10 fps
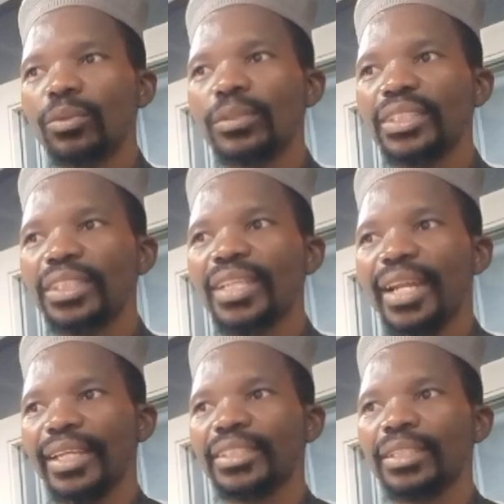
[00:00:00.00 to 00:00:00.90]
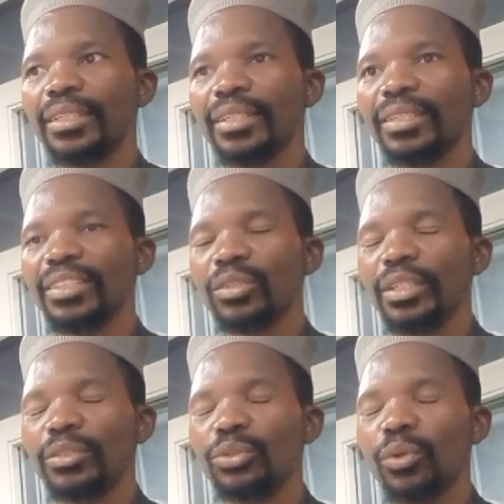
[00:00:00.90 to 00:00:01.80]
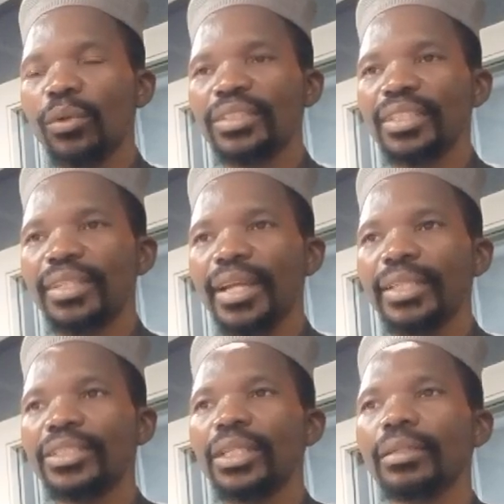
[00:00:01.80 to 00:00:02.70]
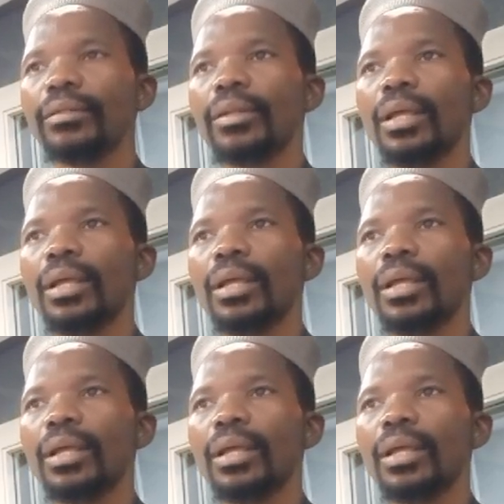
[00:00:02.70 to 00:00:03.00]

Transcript: consideration